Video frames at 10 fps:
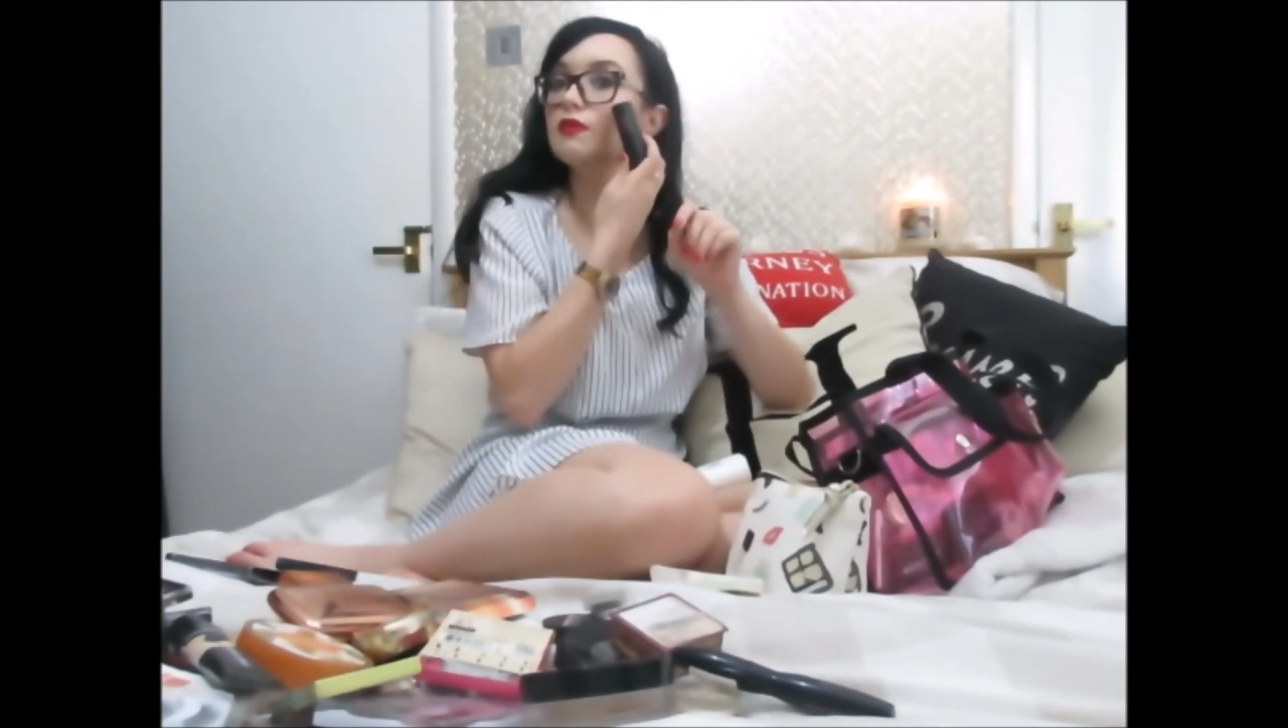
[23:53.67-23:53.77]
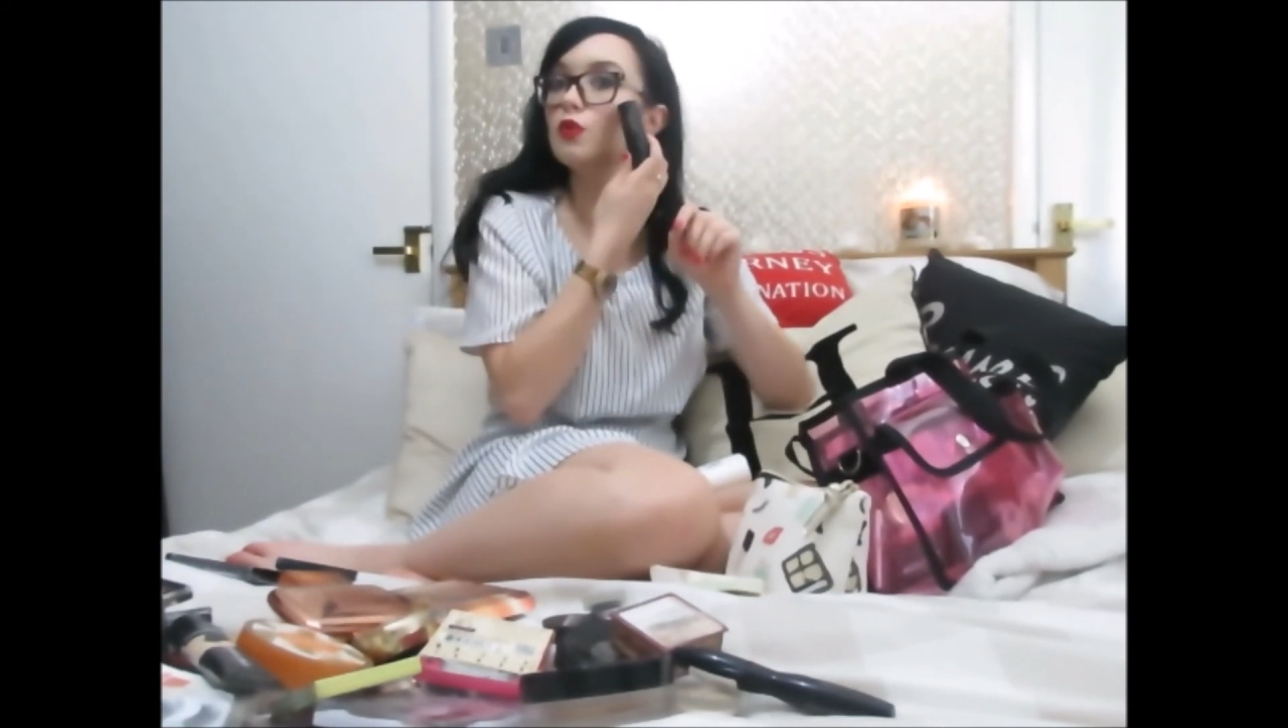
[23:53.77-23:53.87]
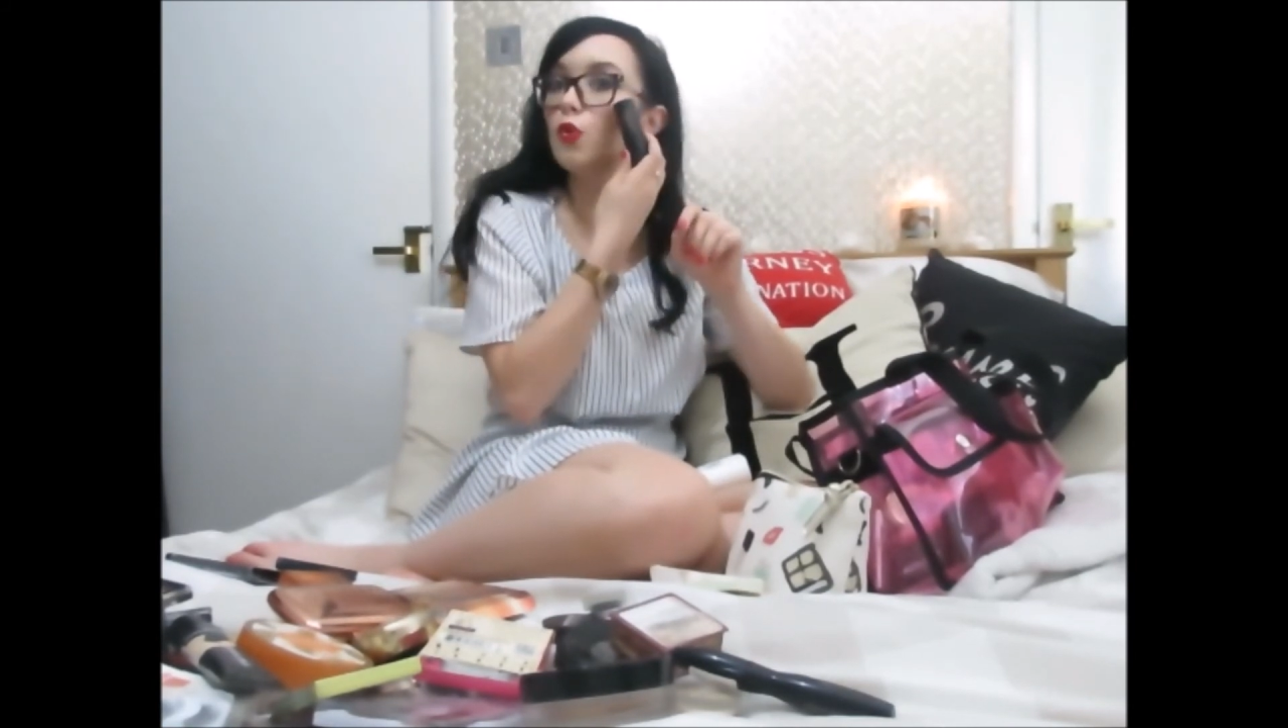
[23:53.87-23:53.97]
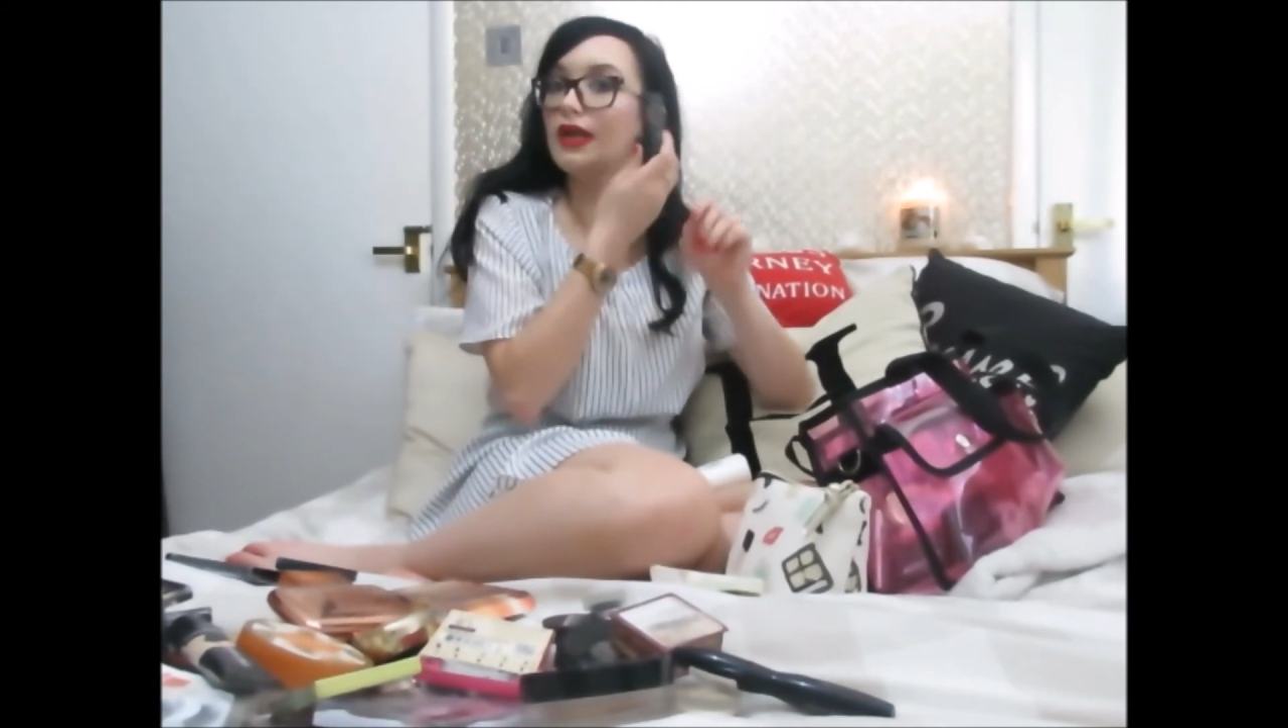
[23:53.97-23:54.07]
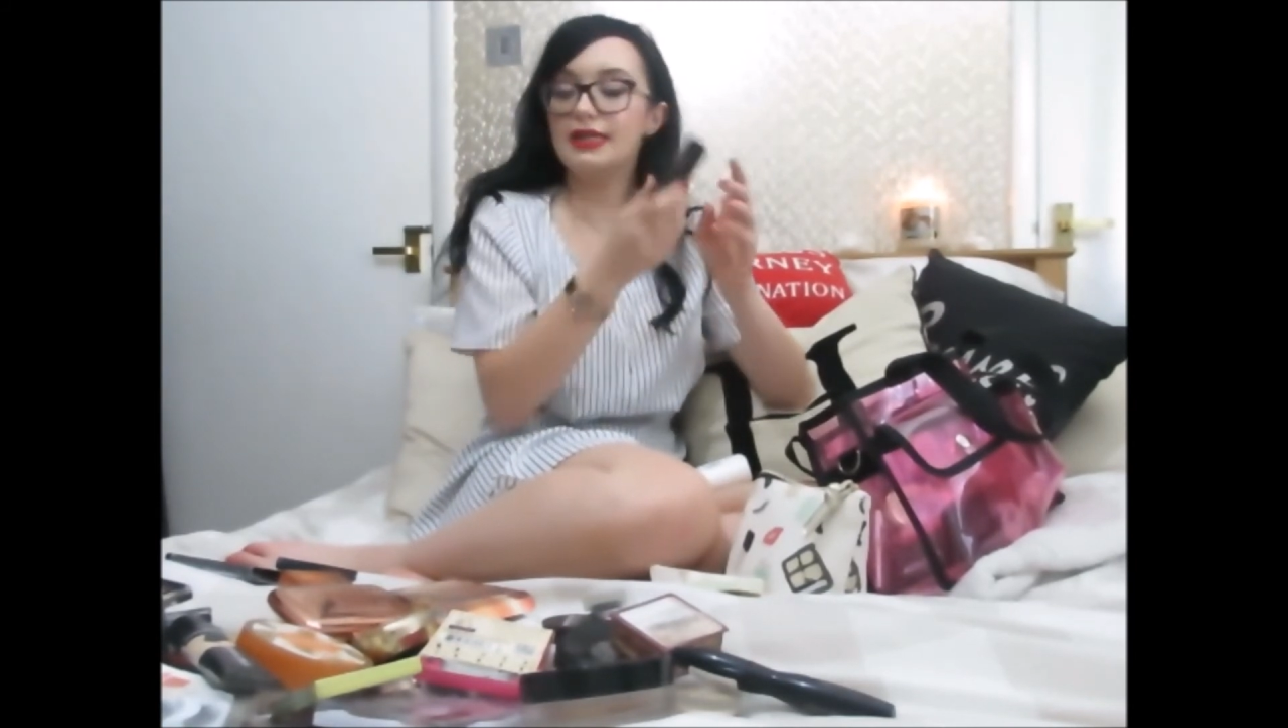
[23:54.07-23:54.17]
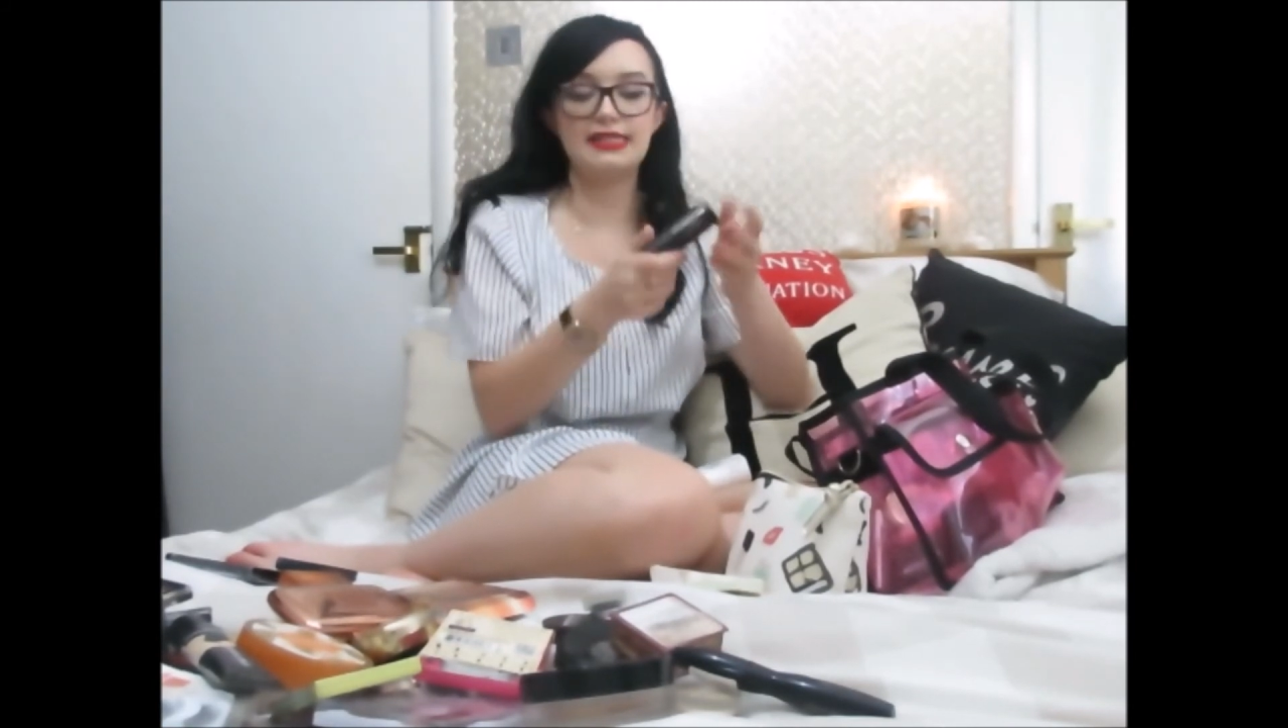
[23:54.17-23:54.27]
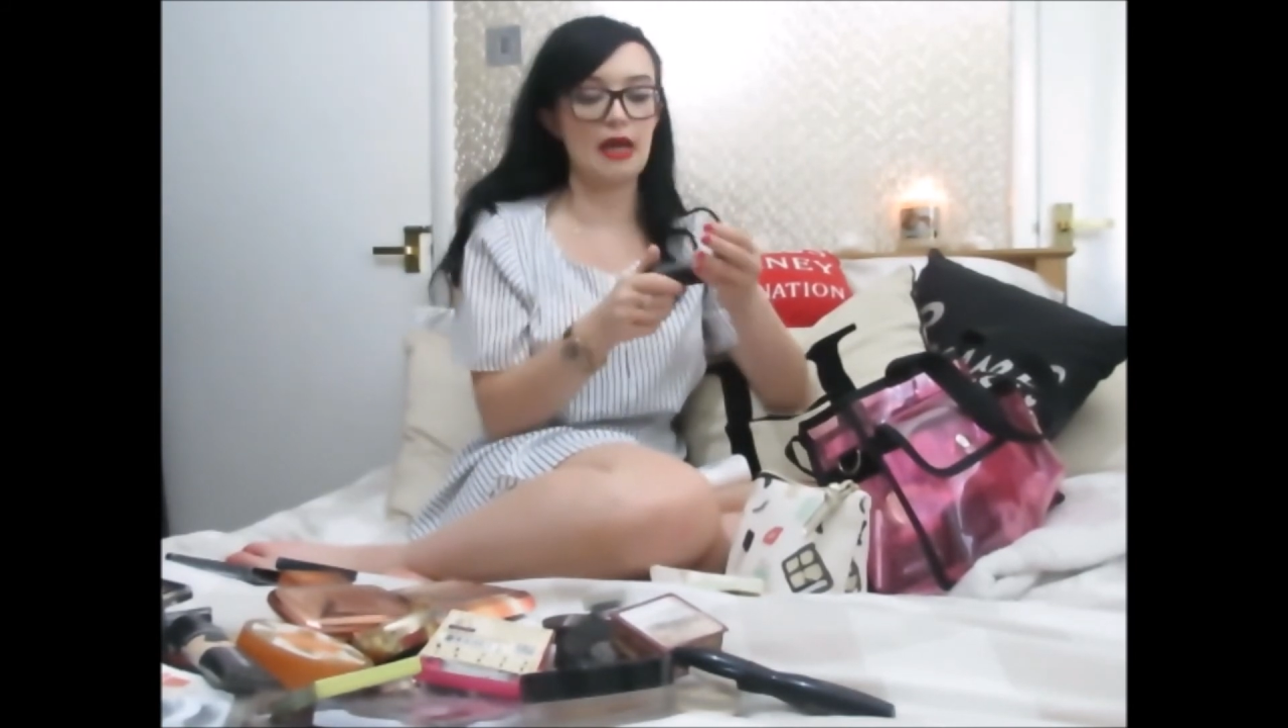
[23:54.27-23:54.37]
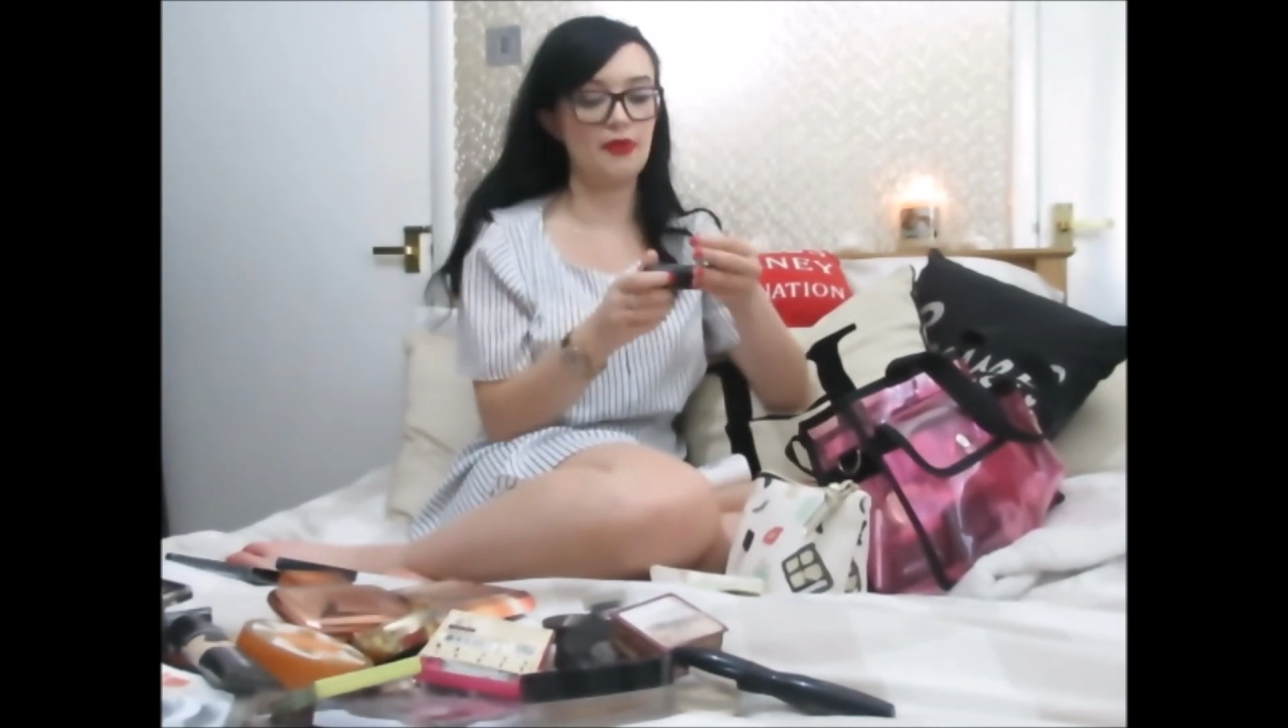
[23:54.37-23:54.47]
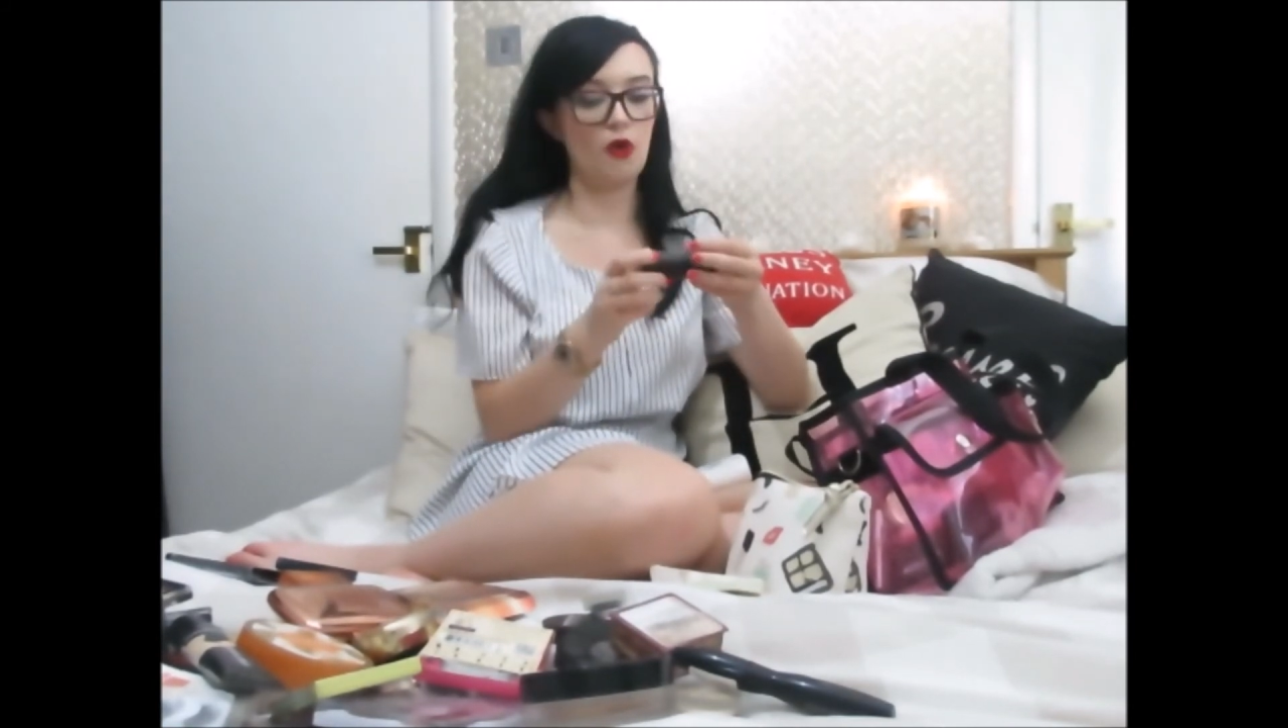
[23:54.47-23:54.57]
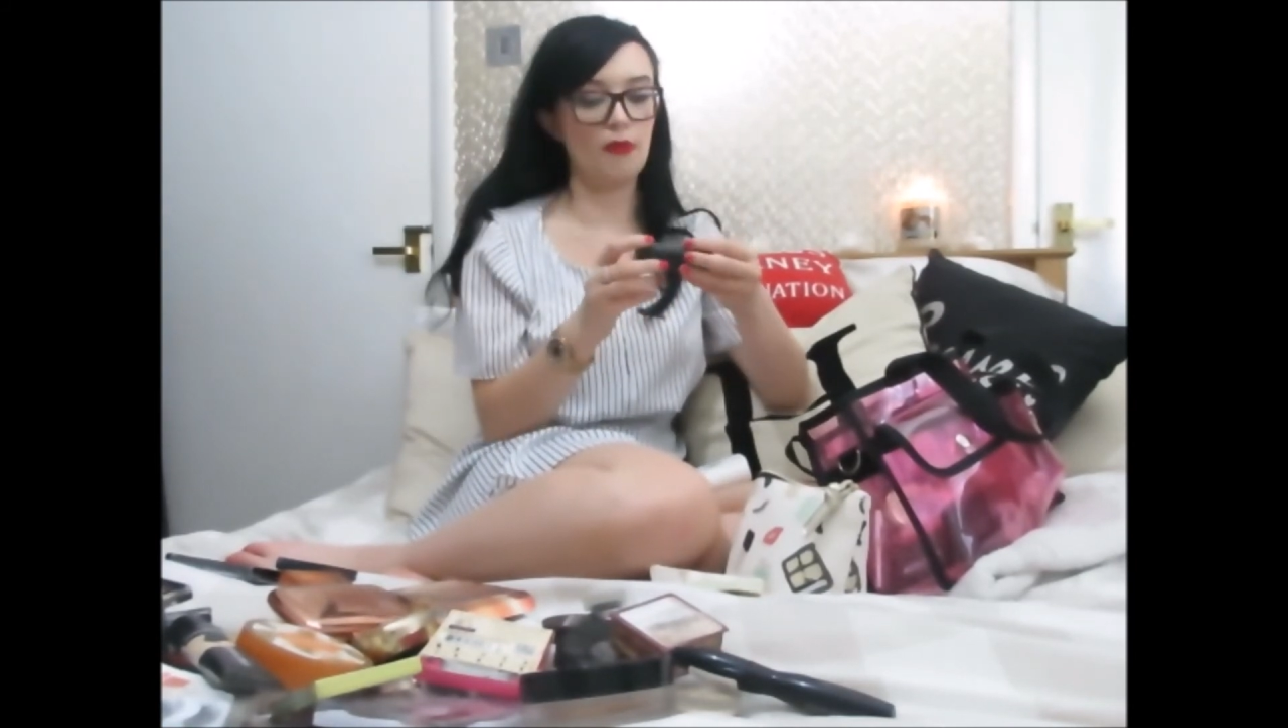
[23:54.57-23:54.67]
quickly
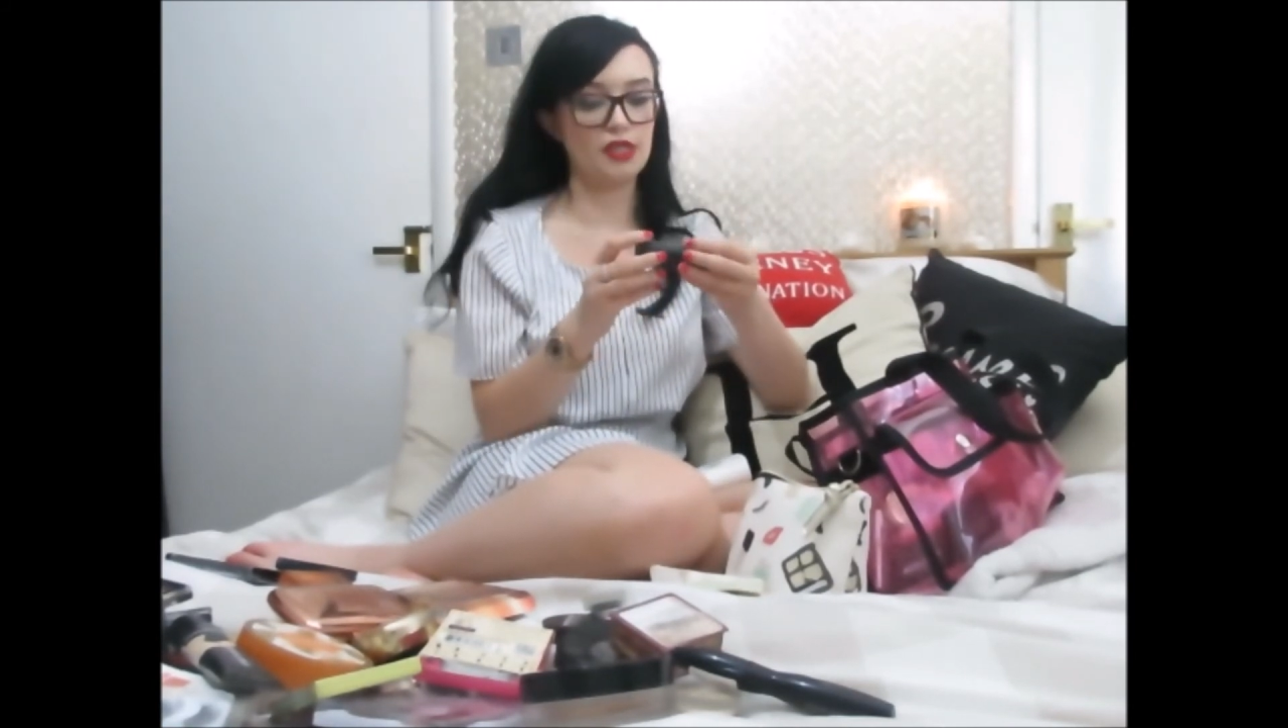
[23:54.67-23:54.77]
dab it on my